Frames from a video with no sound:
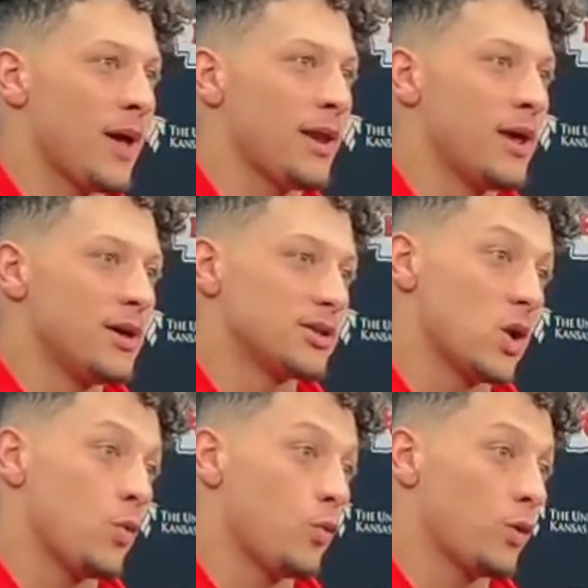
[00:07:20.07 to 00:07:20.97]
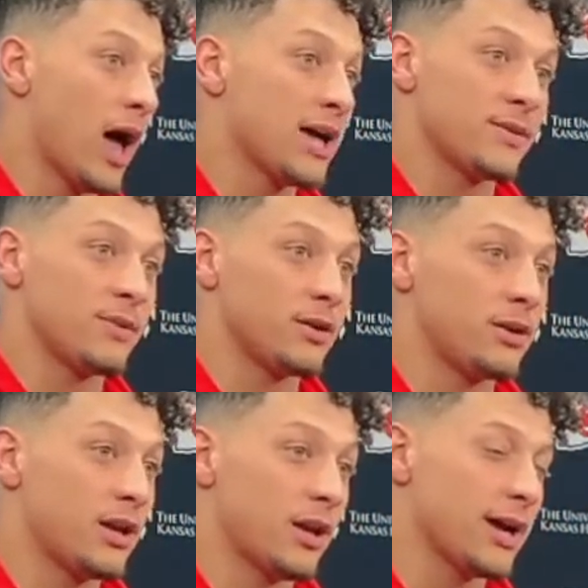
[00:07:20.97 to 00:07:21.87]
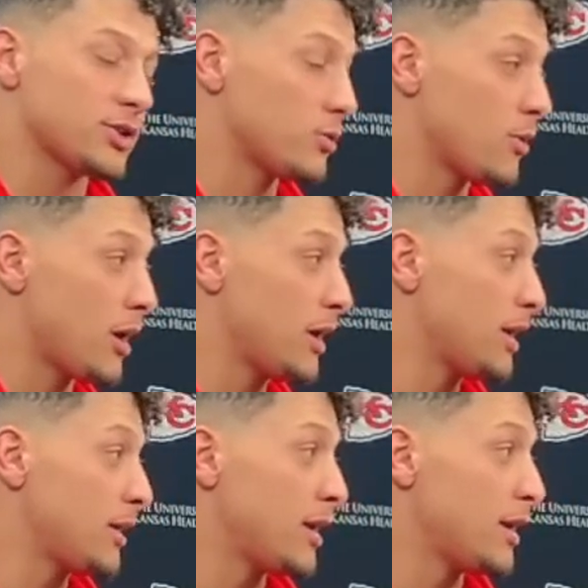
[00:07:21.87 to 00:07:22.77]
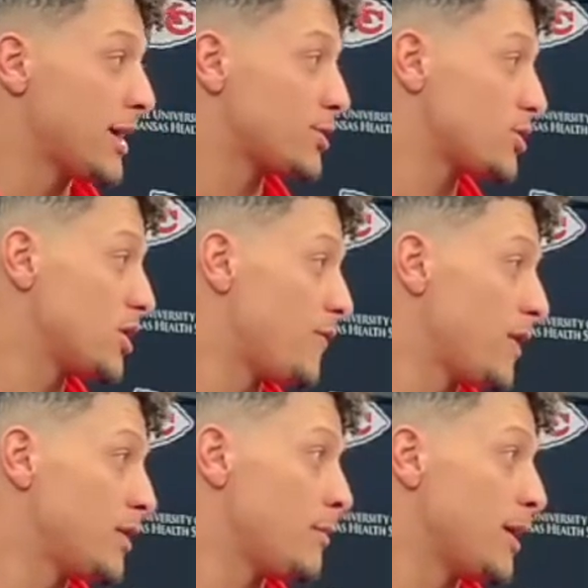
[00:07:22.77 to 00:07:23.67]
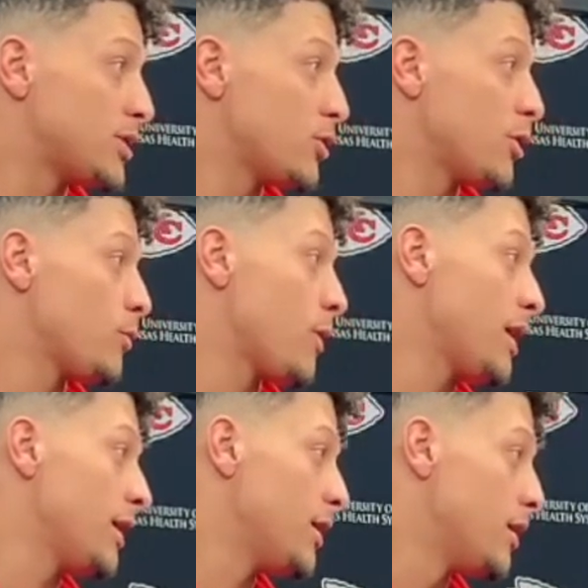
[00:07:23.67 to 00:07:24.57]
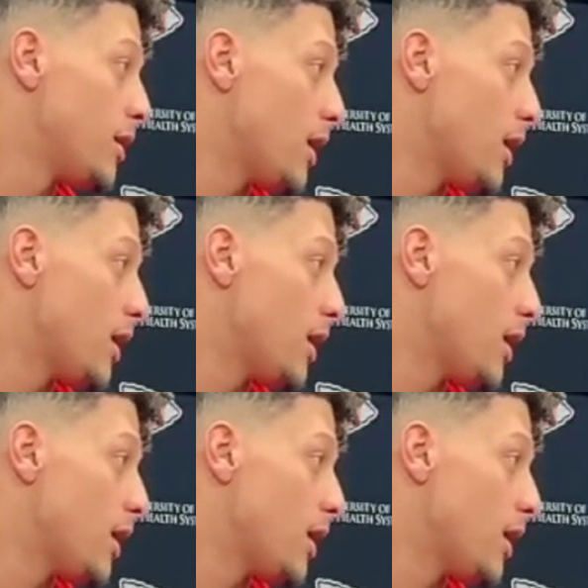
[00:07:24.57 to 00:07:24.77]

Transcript: And so guys have been getting extra running in, getting extra stuff in to make sure they're ready